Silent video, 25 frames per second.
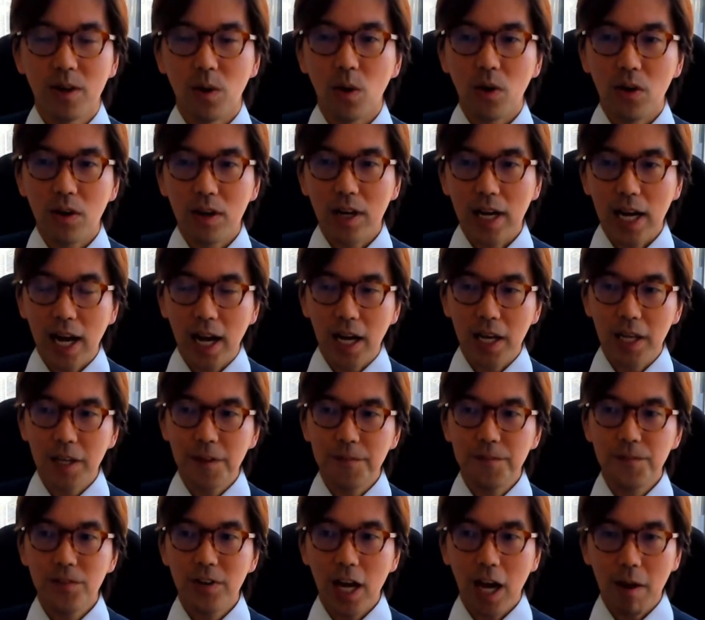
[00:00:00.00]
Or uh,
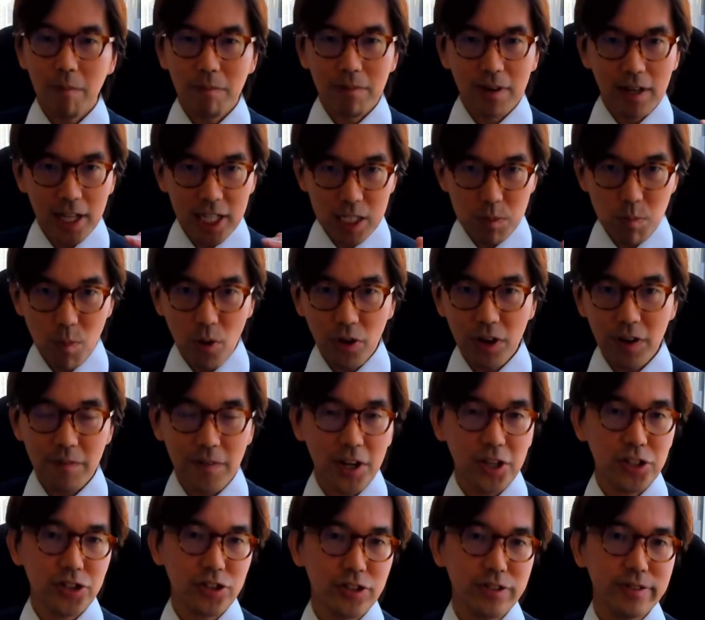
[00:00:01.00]
if you have less
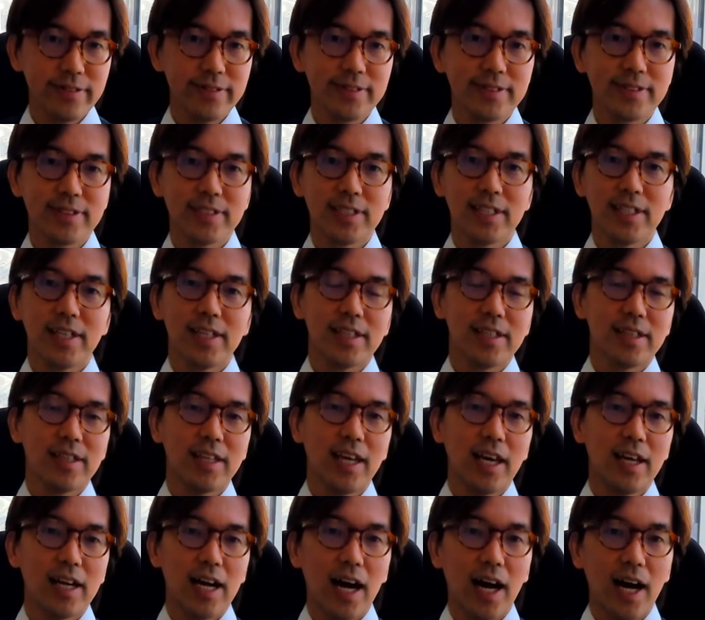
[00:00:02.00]
motivation,
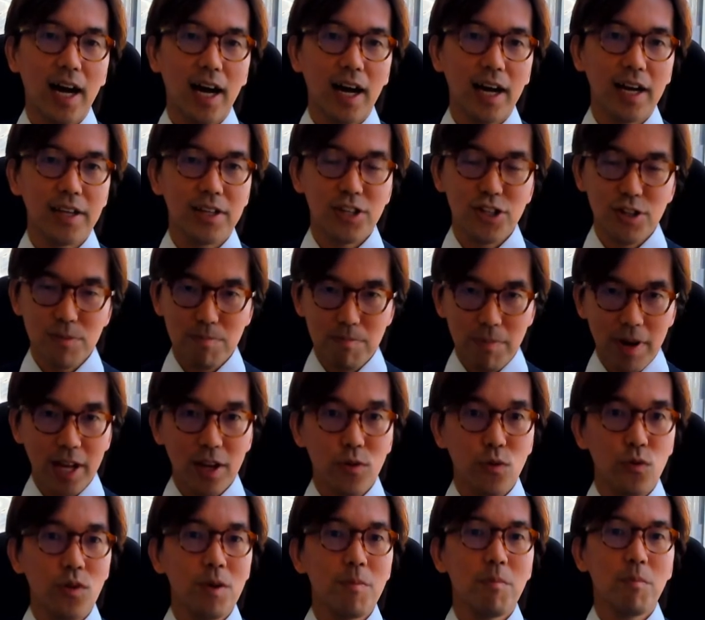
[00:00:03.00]
then uh, you
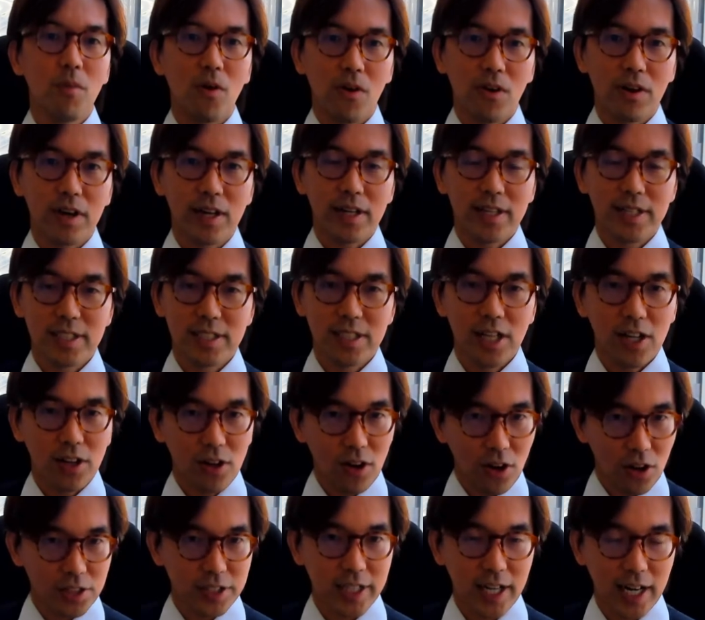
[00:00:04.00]
might win more
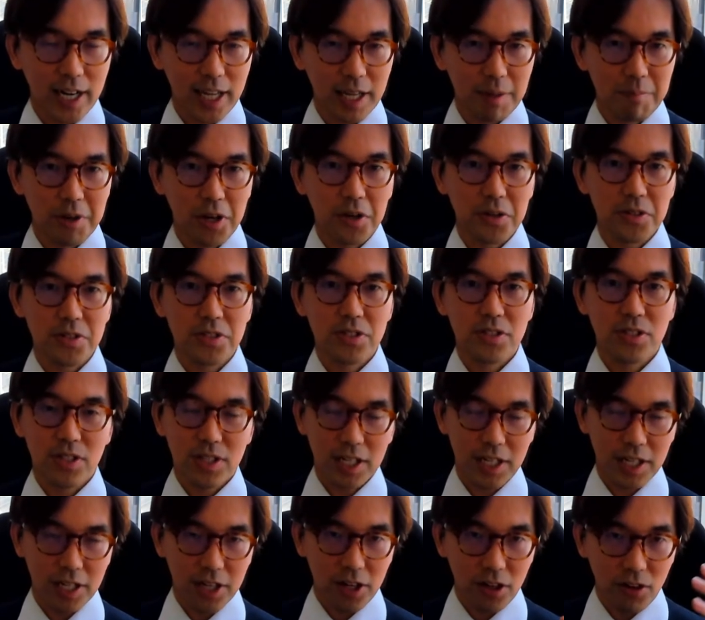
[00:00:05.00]
psychologically, because you
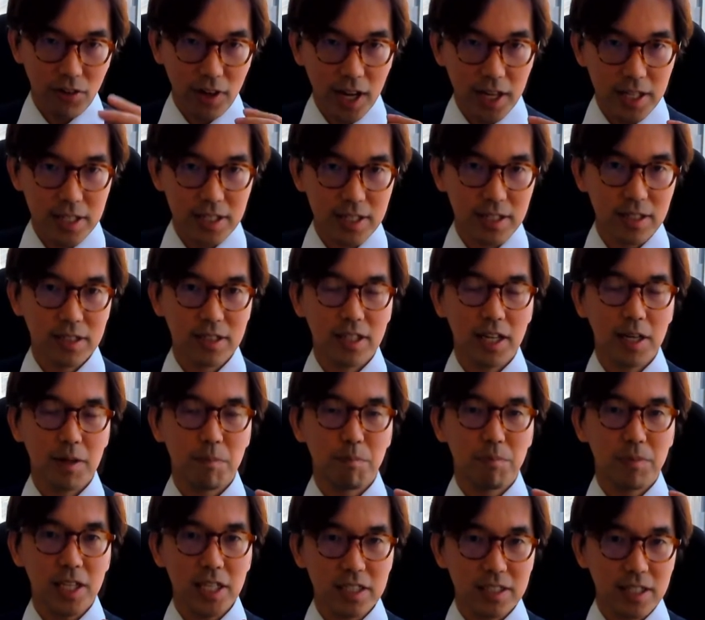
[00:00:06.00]
can create a
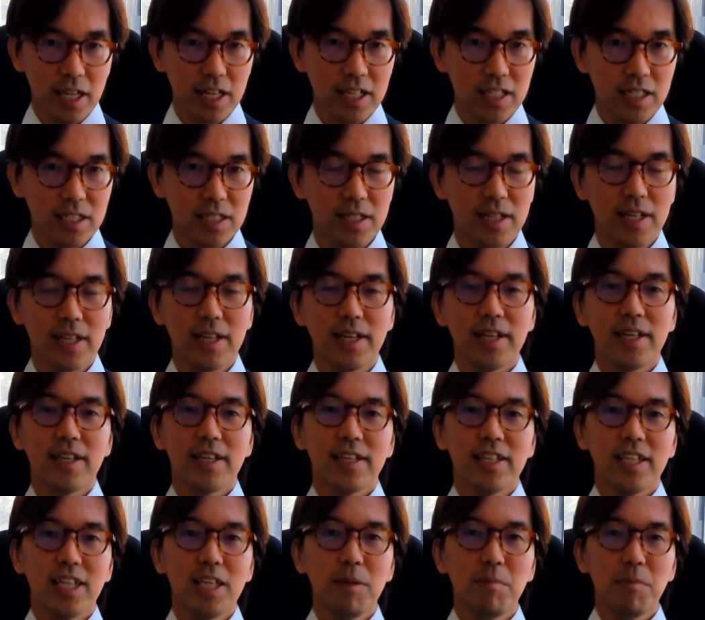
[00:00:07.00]
distance
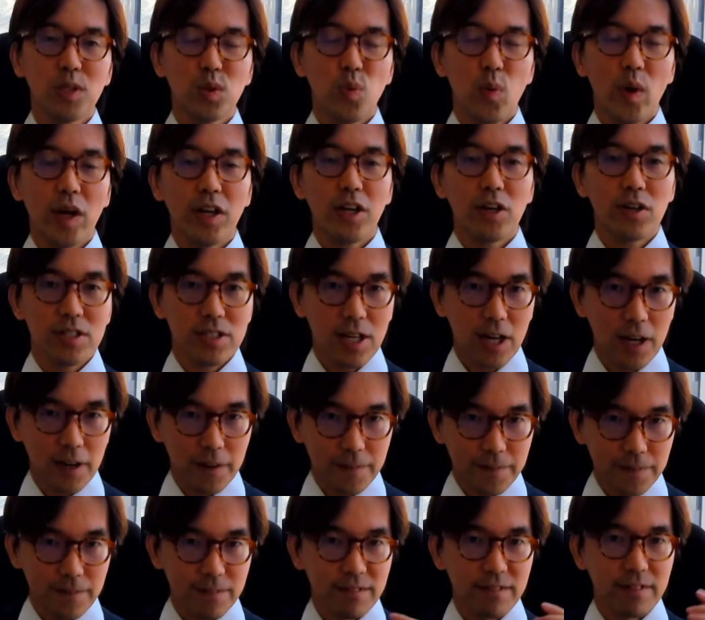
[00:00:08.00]
in between
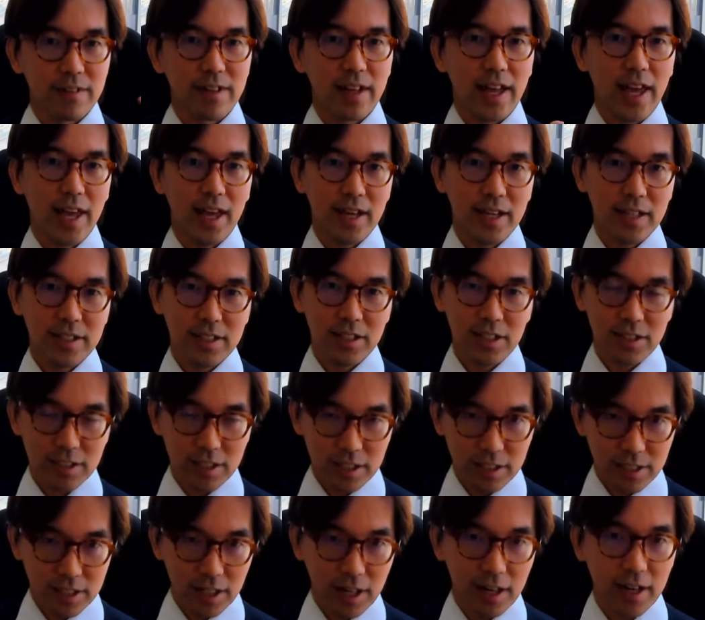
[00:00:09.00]
yourself and
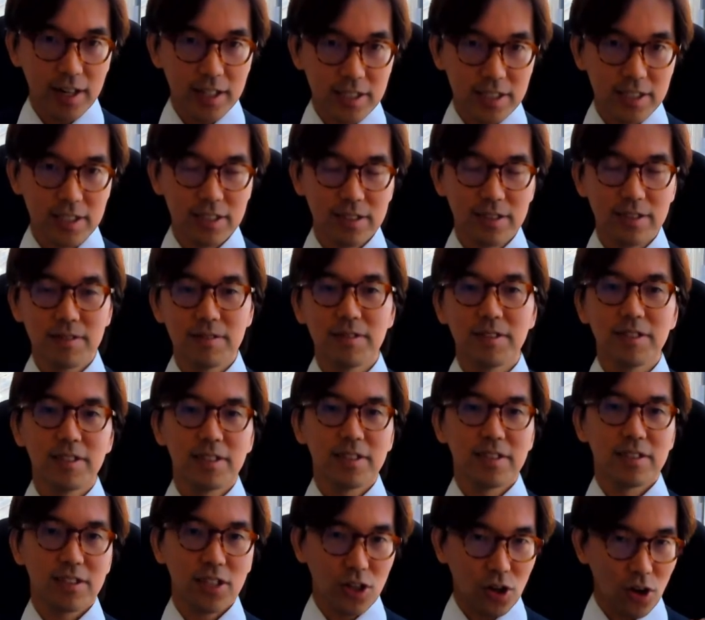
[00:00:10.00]
the charts
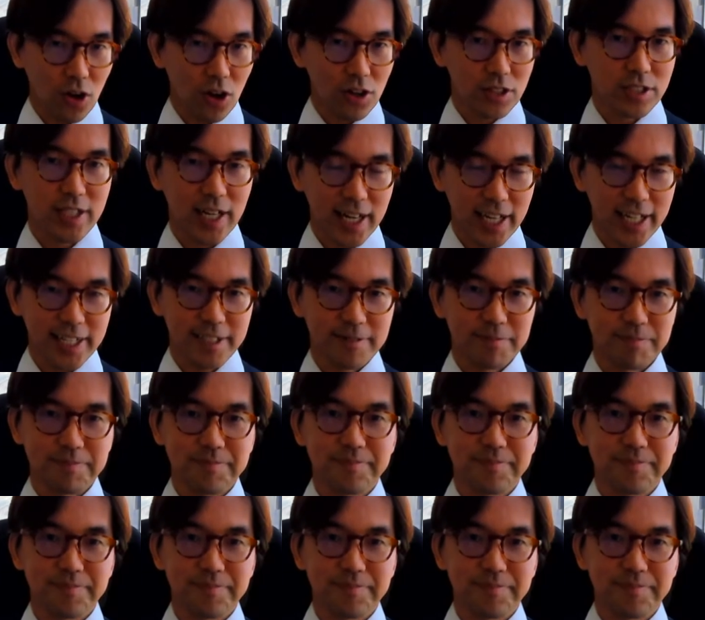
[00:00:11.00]
psychologically.